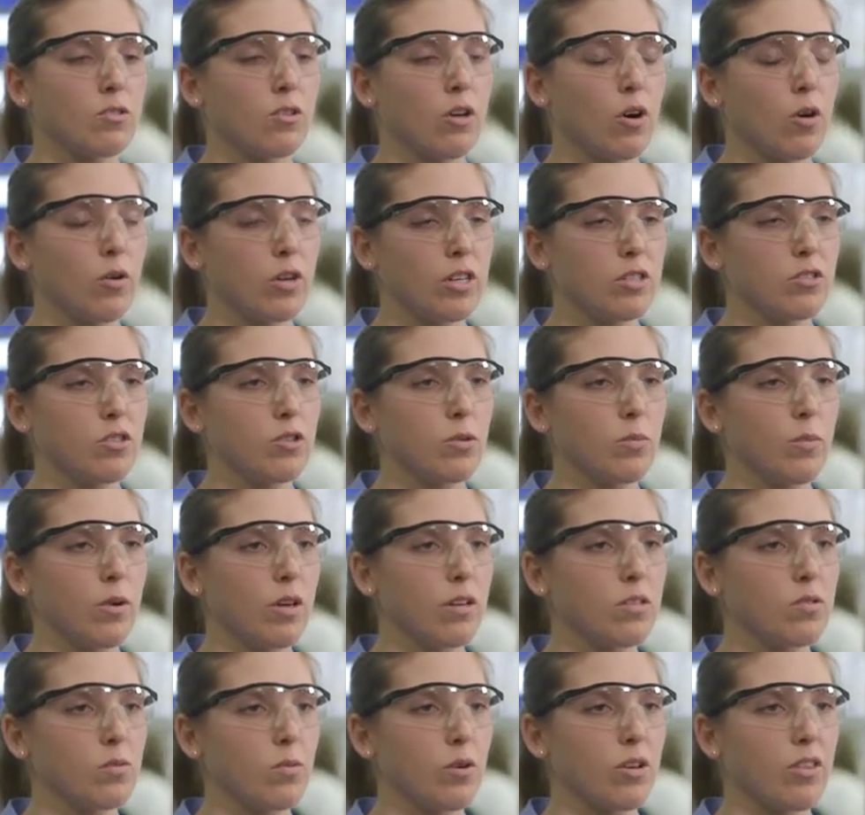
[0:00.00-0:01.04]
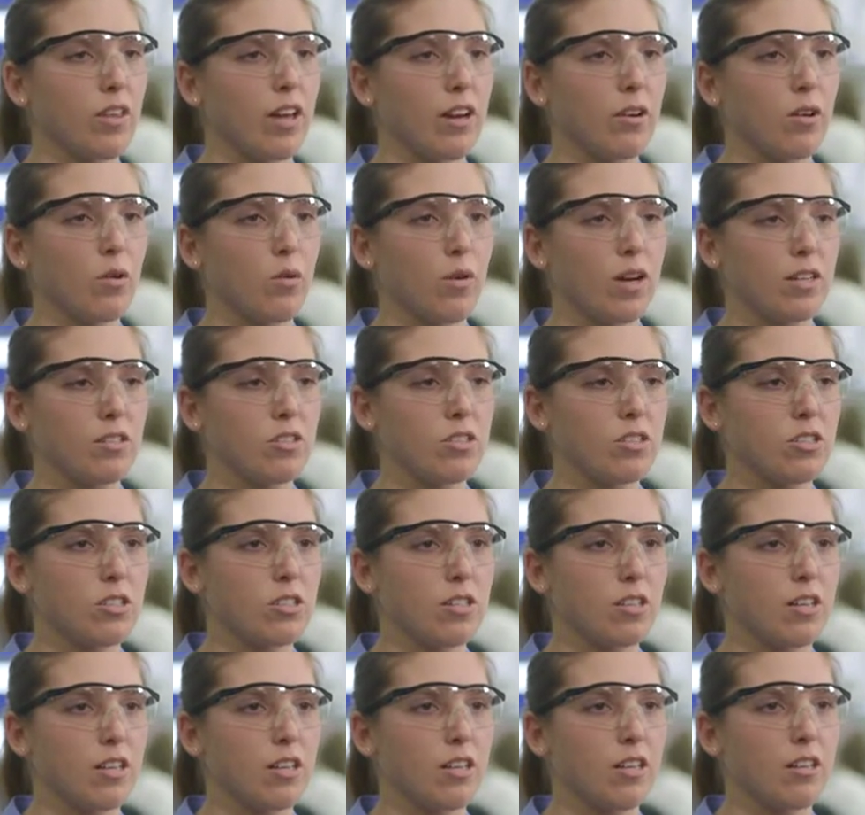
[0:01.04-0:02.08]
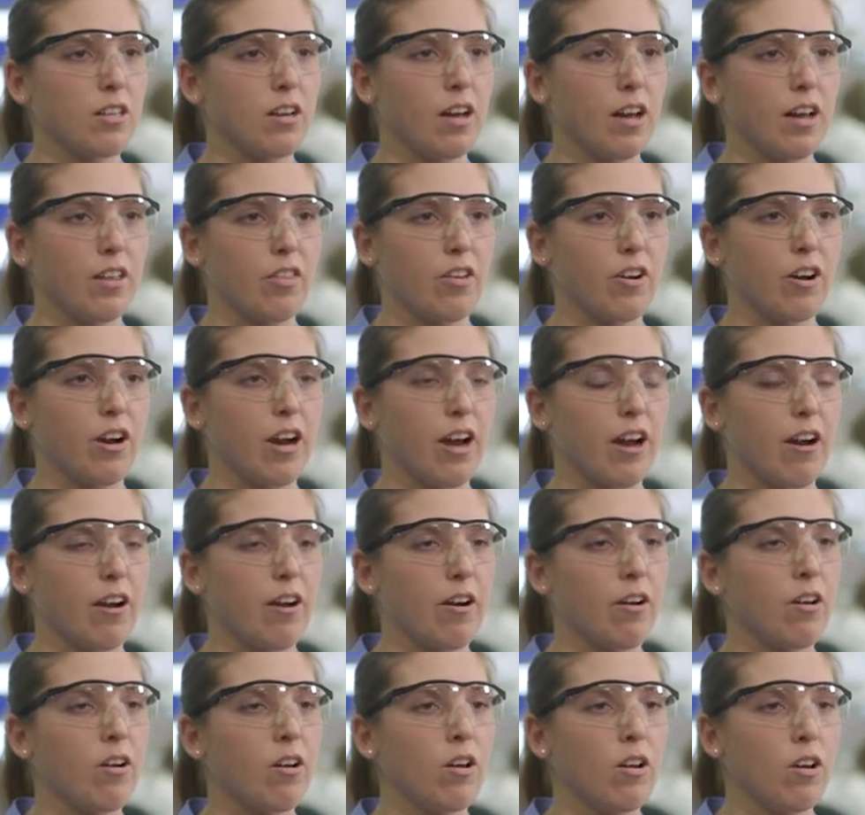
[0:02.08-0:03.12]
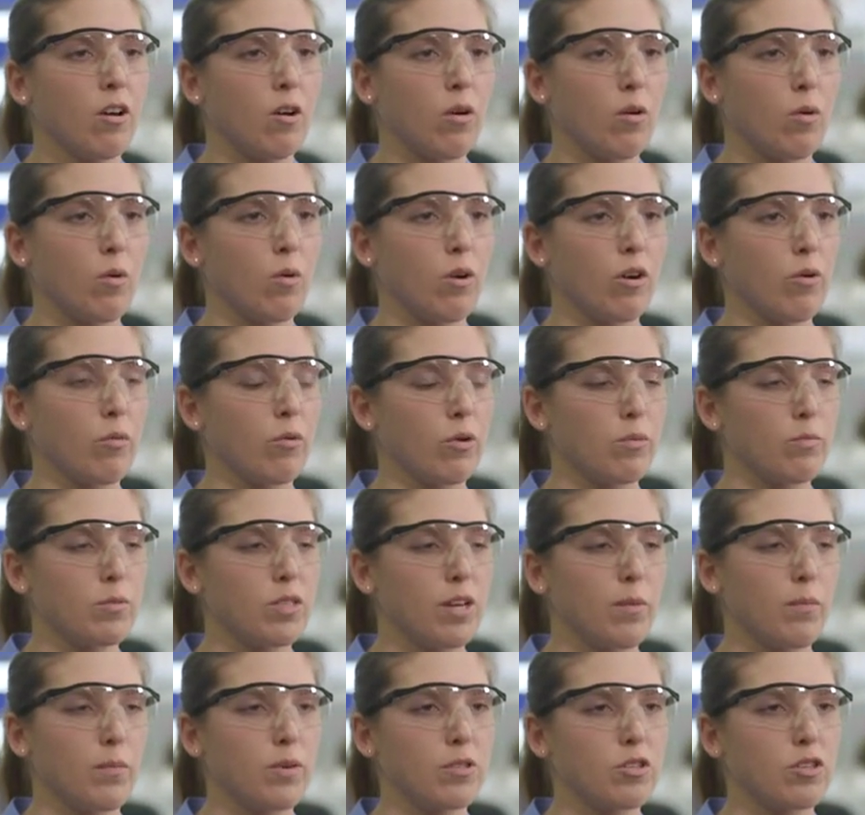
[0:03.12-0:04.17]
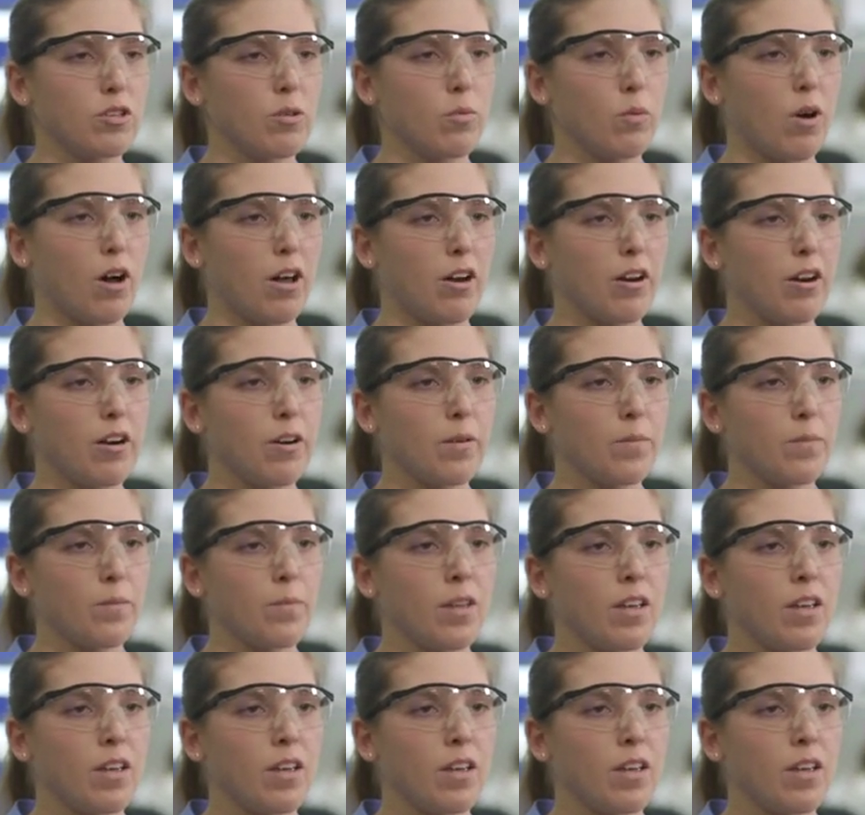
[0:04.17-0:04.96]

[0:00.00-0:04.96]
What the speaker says: Coated 2 balls were then quenched in either air or room temperature water.